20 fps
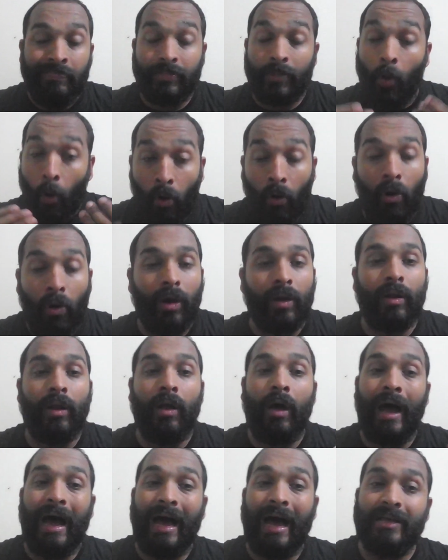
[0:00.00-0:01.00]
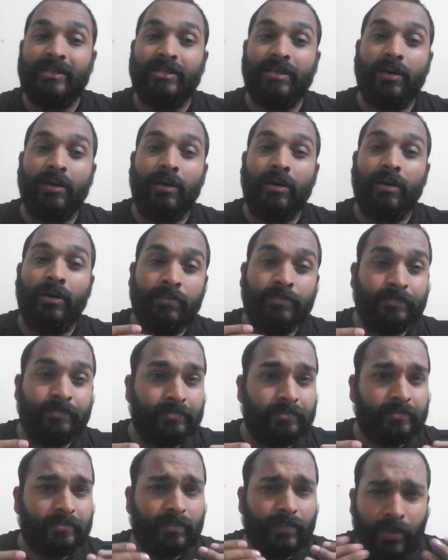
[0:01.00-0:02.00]
or as a
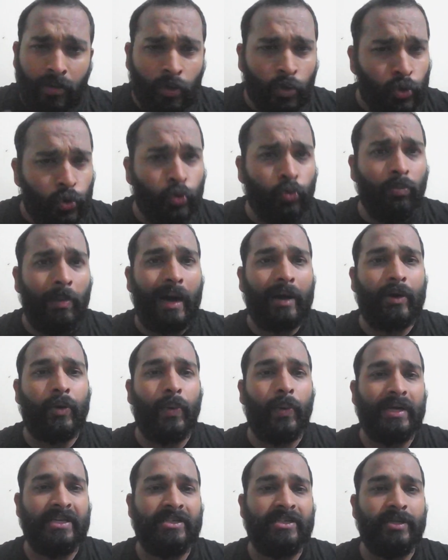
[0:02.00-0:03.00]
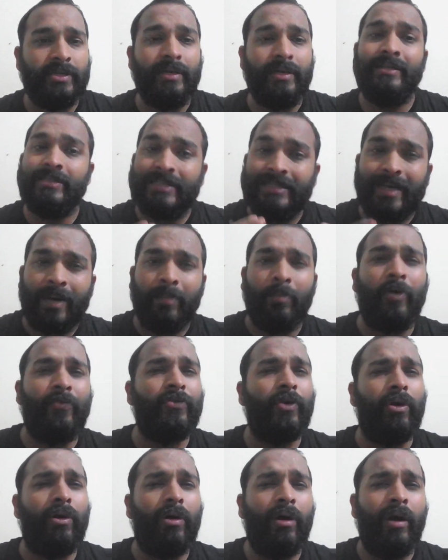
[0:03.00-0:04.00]
two mark question some of
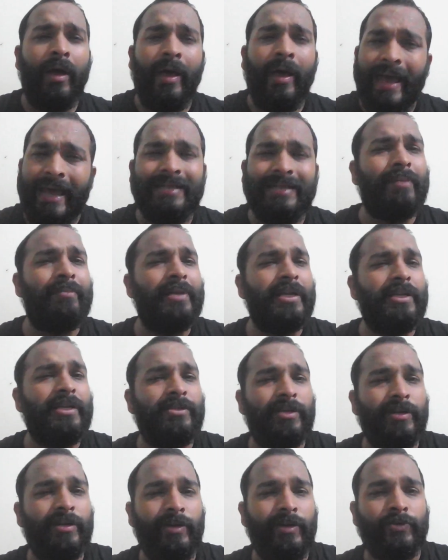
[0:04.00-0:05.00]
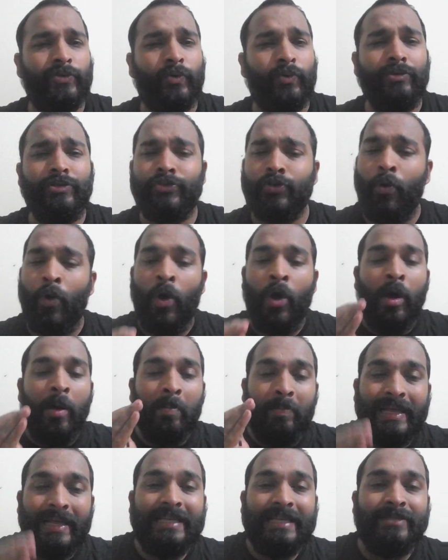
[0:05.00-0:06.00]
your examination in your school so
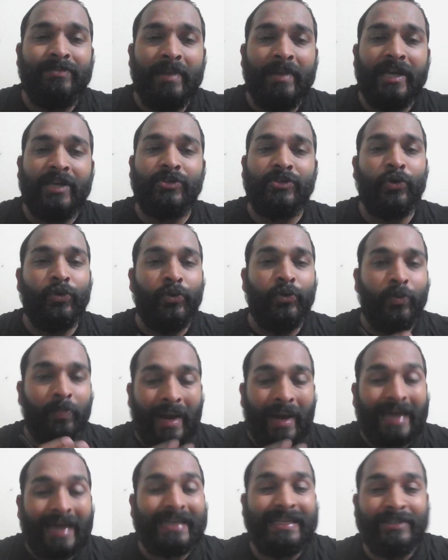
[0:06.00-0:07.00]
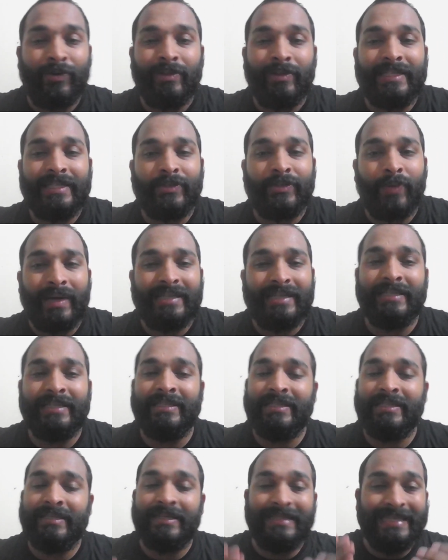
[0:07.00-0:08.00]
please make sure you practice all these
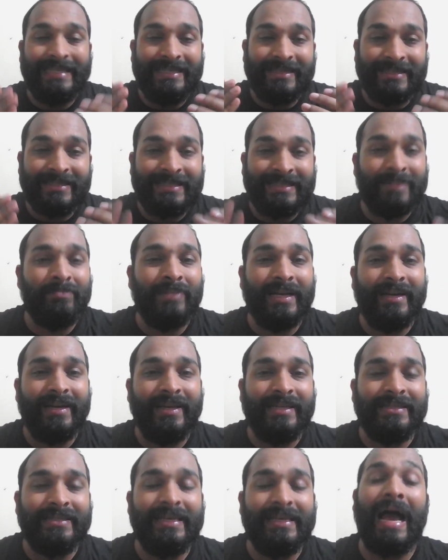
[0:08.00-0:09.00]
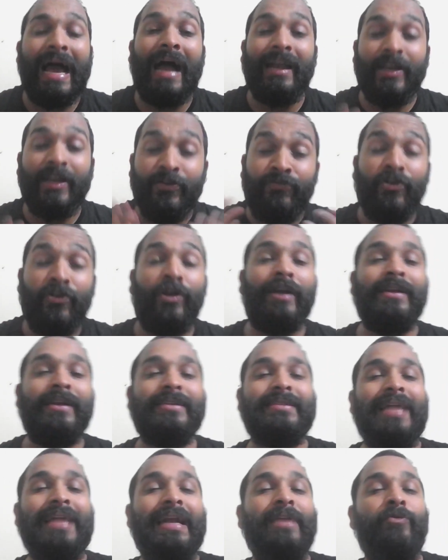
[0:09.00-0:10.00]
questions these are simple and easy and if you're
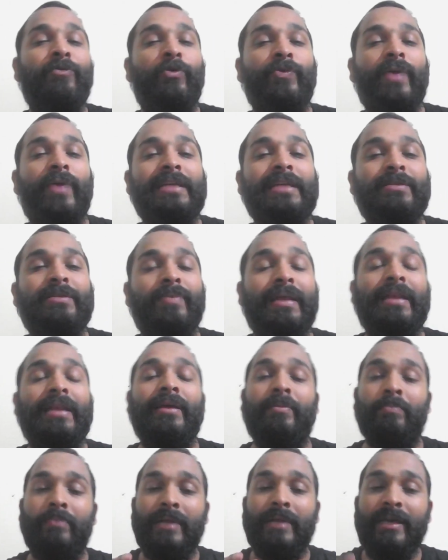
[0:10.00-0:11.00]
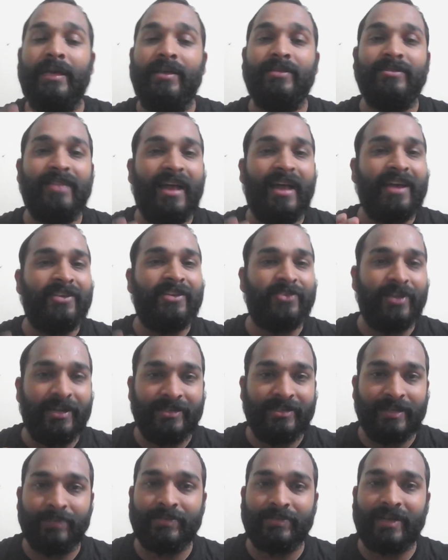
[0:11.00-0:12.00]
understanding what we're explaining please like share and
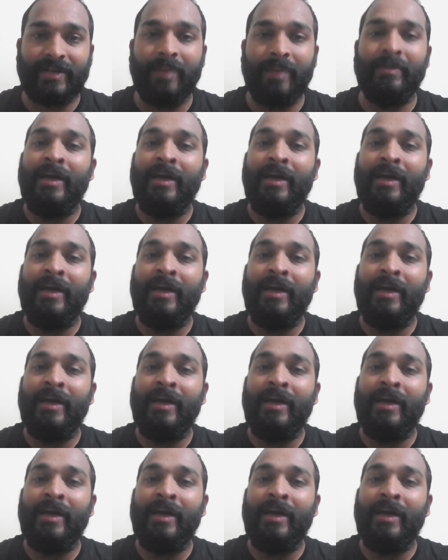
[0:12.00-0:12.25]
subscribe